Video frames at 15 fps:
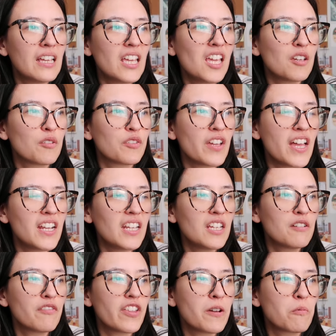if
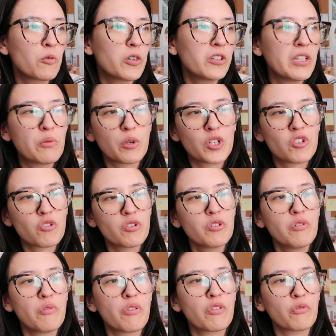any of them really were
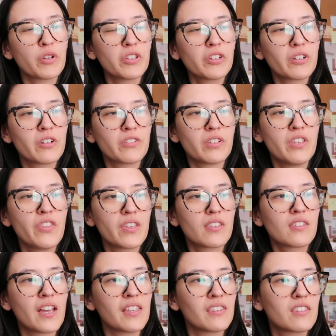true thrillers in the
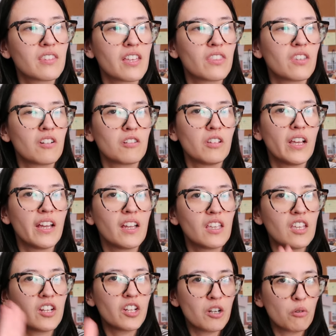sense that they're
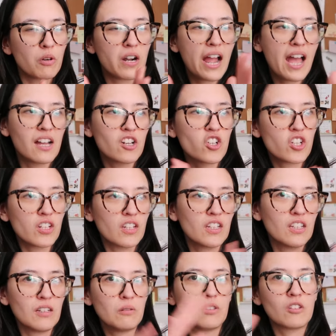like, you know, were
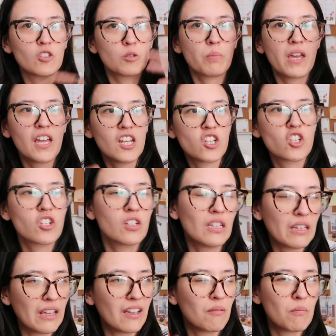action, there's page
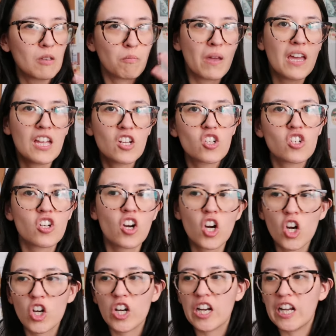
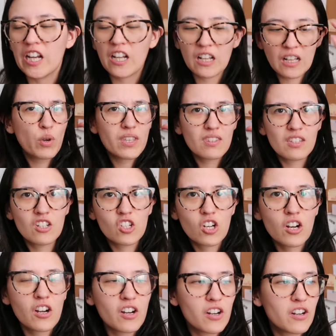turning, twists and
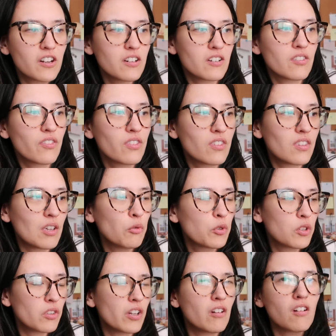turns.
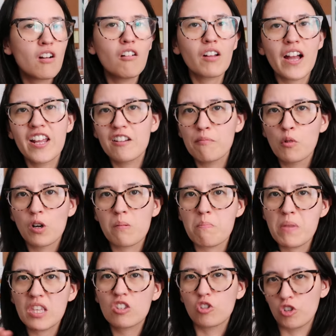They're all kind of more
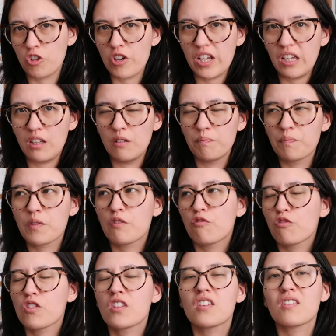mystery,
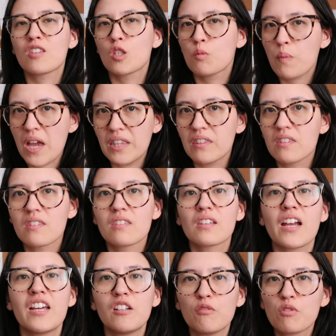
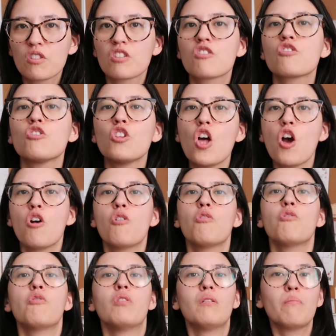suspense, kind of
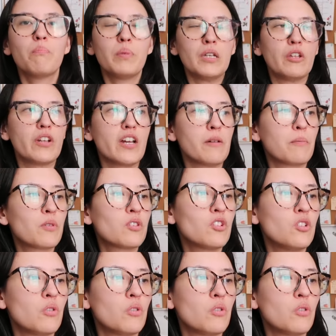slow build-ups